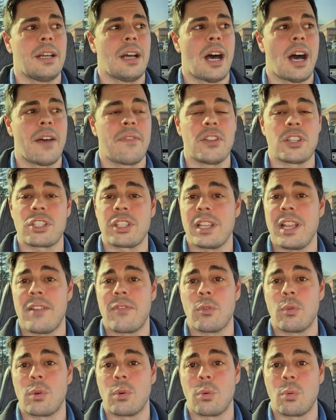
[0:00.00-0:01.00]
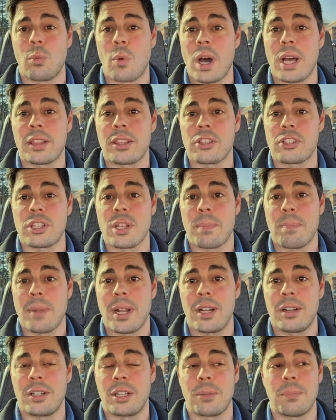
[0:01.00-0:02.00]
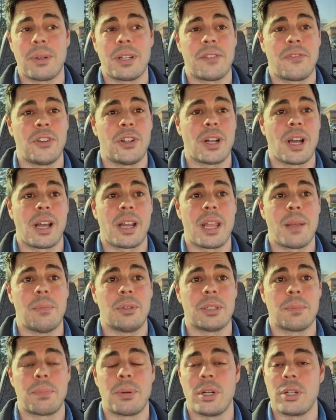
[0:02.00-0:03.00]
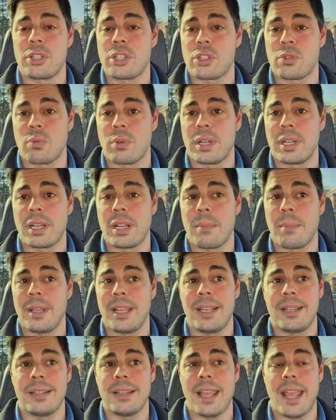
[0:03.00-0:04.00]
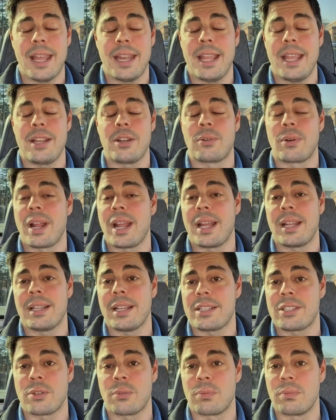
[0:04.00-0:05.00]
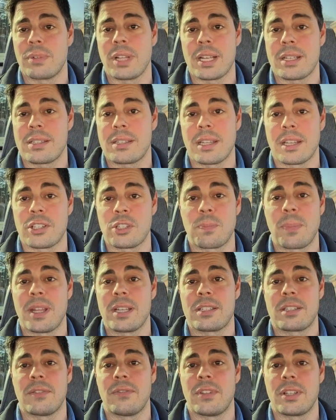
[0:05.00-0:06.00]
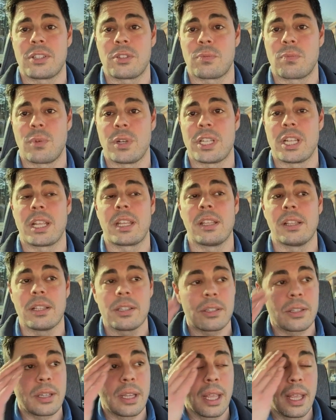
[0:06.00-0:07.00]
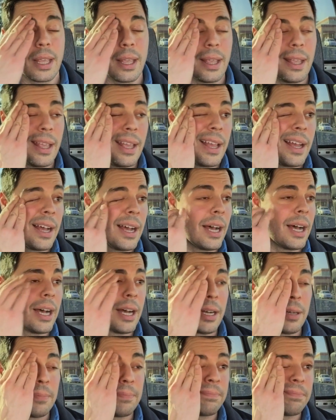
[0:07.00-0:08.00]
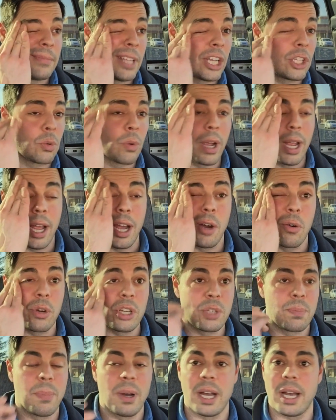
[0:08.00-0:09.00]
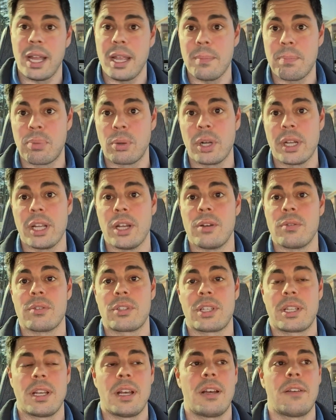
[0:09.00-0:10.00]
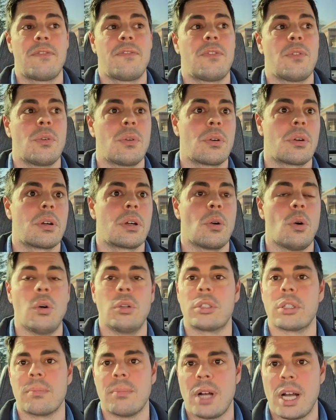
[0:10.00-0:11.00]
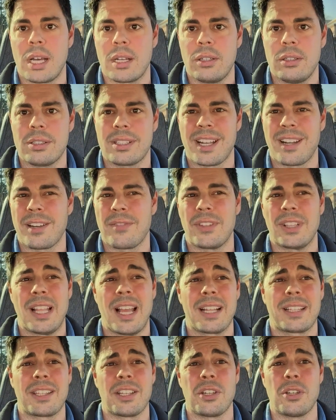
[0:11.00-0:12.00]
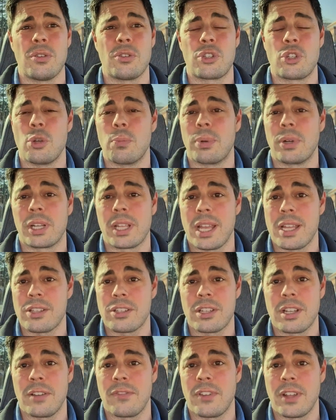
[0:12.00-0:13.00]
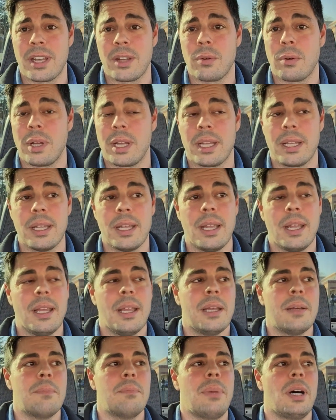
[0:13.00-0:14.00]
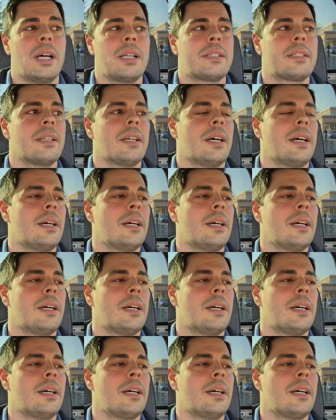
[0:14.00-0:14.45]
Obviously everyone would want the Submariner, but if you're not able to purchase one, I mean, at $8,000, that's expensive. That's ridiculous. That's why I always buy pre-owned stuff or older models. I don't even like the new Super K stuff anyway. But